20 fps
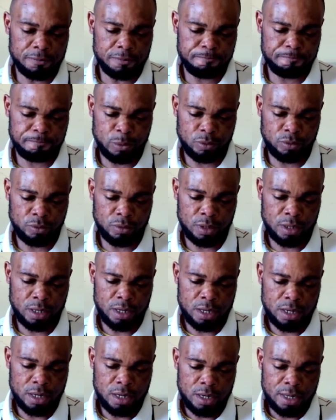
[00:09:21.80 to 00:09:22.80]
any
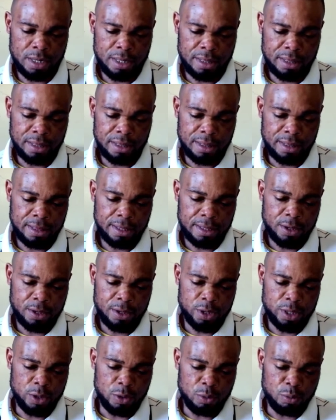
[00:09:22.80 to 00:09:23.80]
point where you want to
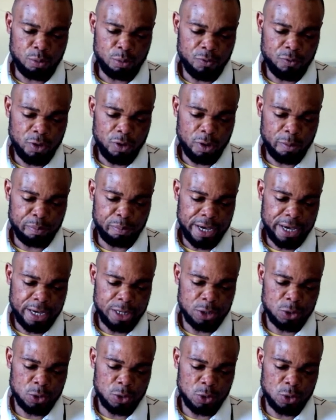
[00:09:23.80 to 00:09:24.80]
add on
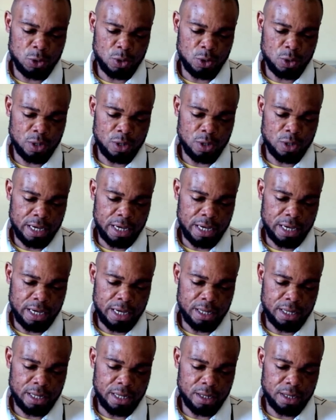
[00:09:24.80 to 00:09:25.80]
the clip, where you want
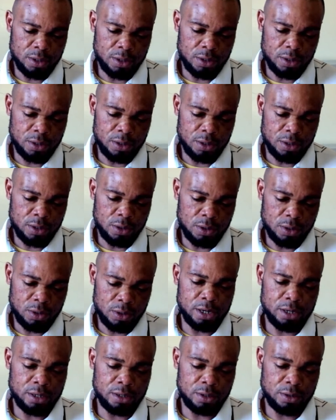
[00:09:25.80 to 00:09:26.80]
to add the
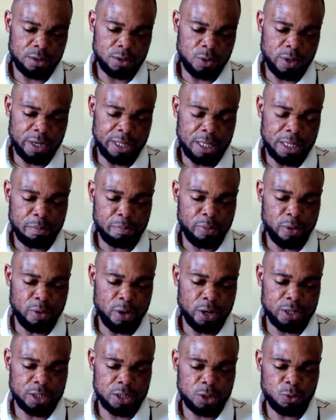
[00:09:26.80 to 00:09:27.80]
keyframe.
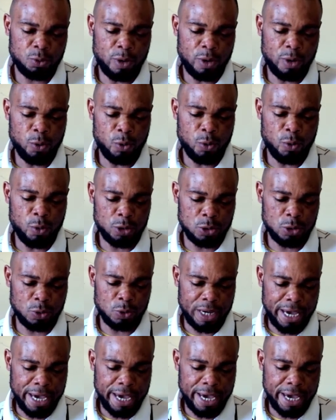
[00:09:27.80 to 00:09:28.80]
You click on the
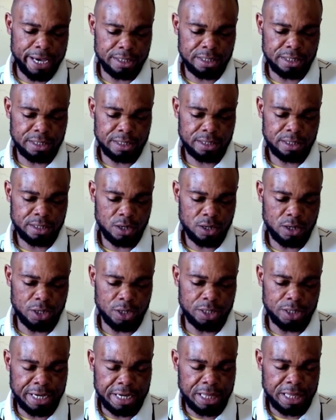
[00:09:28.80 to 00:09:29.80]
video.
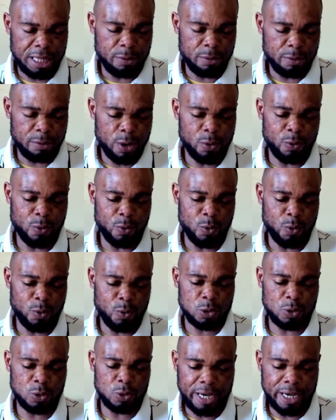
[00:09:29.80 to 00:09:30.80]
Before
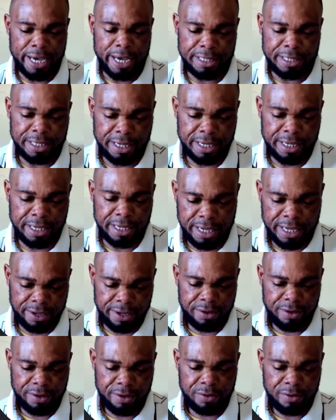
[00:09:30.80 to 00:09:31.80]
that, you have to
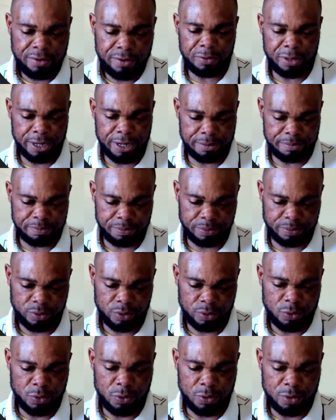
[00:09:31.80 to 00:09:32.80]
split it.
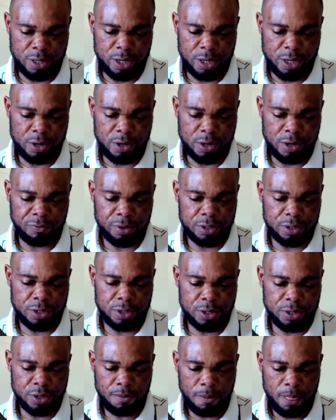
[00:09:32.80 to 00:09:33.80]
Let's split it
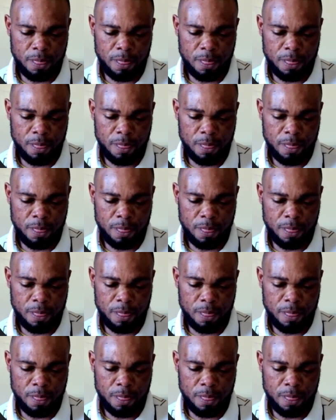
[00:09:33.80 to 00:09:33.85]
first.